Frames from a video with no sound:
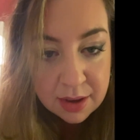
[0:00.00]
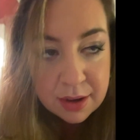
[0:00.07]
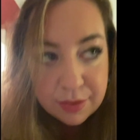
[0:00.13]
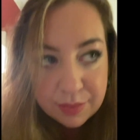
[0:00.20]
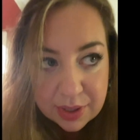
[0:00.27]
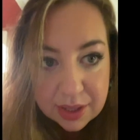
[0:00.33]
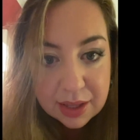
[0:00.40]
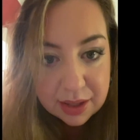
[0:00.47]

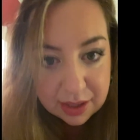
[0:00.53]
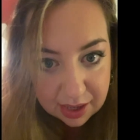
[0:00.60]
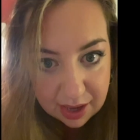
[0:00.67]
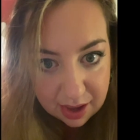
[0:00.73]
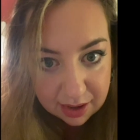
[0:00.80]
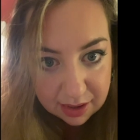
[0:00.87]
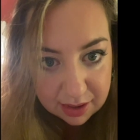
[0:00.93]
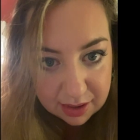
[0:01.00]
with the
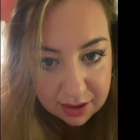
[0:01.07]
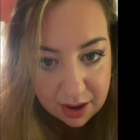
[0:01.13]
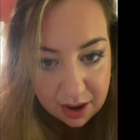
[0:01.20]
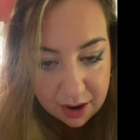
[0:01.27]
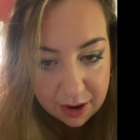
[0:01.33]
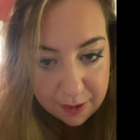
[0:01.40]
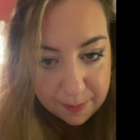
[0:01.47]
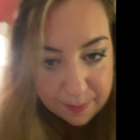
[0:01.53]
keg,
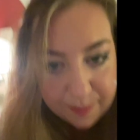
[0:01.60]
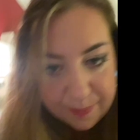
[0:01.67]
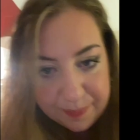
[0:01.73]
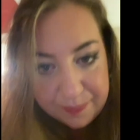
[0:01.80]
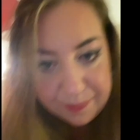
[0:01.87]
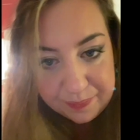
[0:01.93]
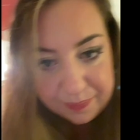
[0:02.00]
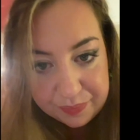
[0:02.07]

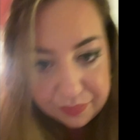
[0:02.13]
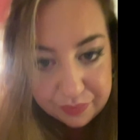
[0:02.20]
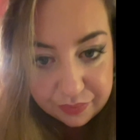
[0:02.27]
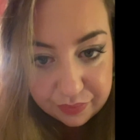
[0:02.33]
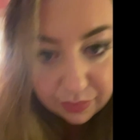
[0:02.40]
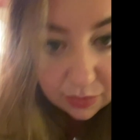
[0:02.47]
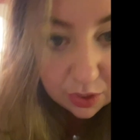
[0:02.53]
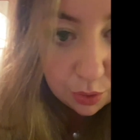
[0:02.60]

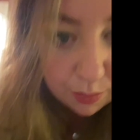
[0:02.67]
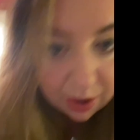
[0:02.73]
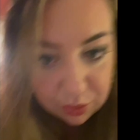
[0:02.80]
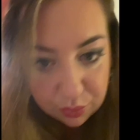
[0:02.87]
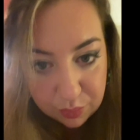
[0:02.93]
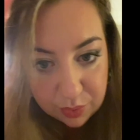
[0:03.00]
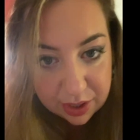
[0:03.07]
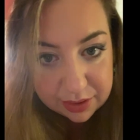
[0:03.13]
no matter
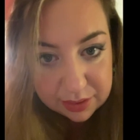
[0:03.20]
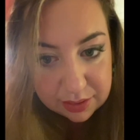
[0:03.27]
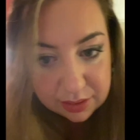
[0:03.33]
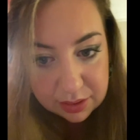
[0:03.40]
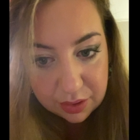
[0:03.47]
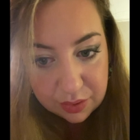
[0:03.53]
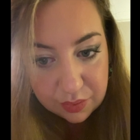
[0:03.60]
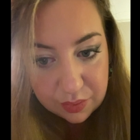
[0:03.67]
what.
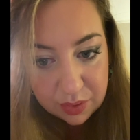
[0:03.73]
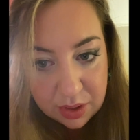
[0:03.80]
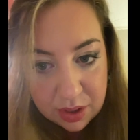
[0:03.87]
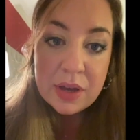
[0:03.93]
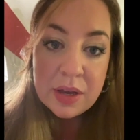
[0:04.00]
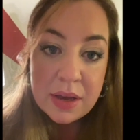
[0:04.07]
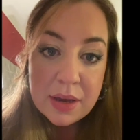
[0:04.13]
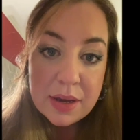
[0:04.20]
So,
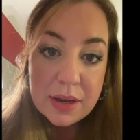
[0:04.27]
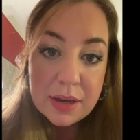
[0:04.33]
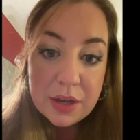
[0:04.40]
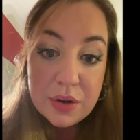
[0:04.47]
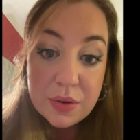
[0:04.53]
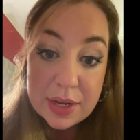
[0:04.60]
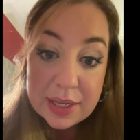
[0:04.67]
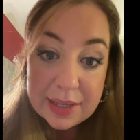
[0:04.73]
you
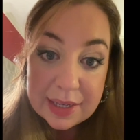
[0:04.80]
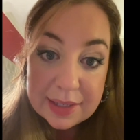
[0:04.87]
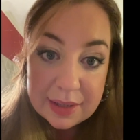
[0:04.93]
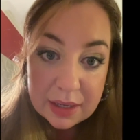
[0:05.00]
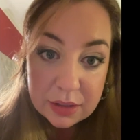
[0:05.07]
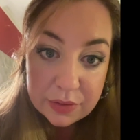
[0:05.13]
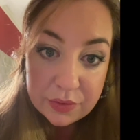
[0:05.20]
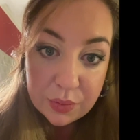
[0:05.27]
know, it's like
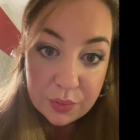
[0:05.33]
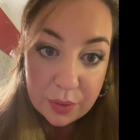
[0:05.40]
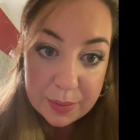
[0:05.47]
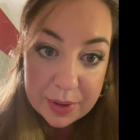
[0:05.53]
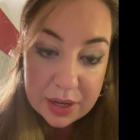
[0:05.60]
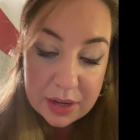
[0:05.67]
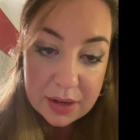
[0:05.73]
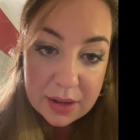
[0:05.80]
Scent of a
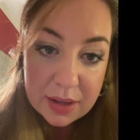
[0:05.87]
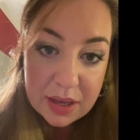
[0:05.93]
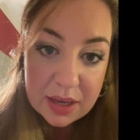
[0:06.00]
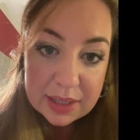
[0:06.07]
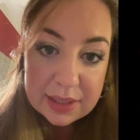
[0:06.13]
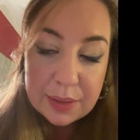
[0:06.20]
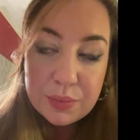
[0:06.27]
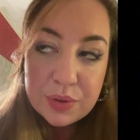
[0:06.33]
Woman,
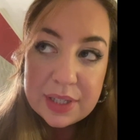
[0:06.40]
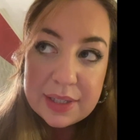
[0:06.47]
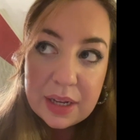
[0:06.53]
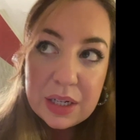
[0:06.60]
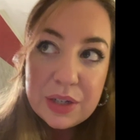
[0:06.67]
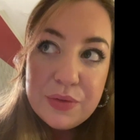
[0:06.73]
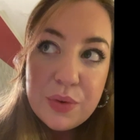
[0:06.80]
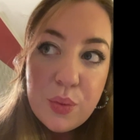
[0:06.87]
except with Scent
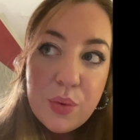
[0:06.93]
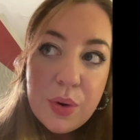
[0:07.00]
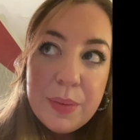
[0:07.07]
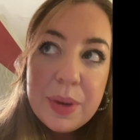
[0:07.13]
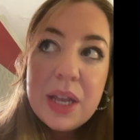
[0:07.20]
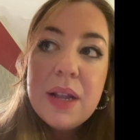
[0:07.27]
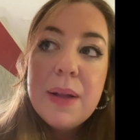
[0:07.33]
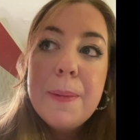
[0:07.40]
of a
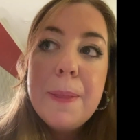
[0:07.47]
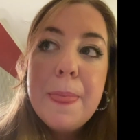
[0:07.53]
Woman,